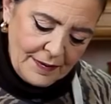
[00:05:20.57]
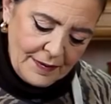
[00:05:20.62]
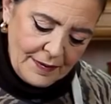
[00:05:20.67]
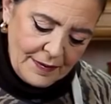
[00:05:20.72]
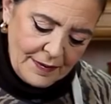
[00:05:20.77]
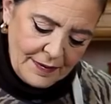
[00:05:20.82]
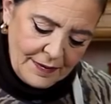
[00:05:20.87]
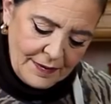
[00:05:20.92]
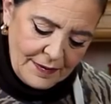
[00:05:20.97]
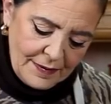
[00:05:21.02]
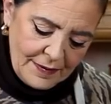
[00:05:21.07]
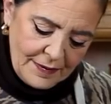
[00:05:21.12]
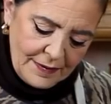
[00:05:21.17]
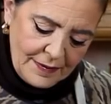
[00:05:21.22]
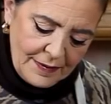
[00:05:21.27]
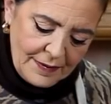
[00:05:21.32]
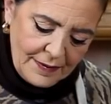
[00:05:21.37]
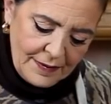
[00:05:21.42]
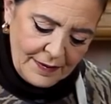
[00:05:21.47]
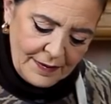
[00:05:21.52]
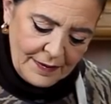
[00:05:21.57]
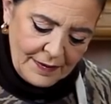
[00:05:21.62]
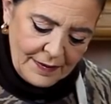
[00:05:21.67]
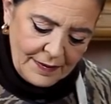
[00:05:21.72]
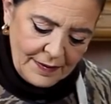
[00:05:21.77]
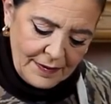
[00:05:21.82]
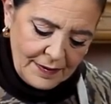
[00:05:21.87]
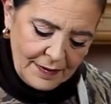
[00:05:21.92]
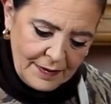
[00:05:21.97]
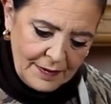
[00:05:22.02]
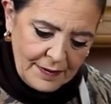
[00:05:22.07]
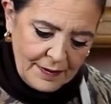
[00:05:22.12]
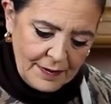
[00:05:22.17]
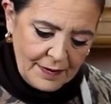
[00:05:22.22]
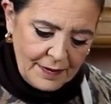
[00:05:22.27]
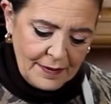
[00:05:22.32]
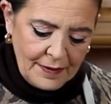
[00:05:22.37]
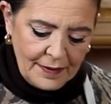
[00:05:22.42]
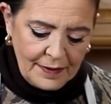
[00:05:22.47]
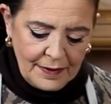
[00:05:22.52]

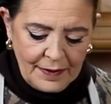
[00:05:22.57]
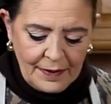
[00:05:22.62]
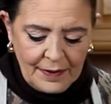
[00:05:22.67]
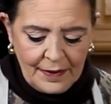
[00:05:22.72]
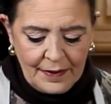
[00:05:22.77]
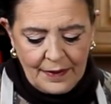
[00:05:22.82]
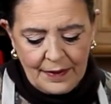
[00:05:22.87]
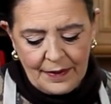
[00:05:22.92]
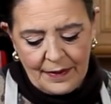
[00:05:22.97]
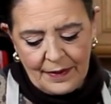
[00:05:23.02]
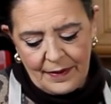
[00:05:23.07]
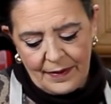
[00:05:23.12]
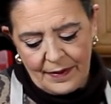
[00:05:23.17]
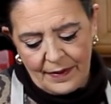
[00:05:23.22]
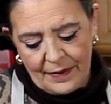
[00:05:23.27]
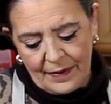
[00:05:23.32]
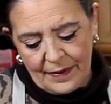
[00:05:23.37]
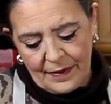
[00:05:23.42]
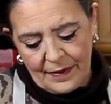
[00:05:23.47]
No words are spoken by the person on screen.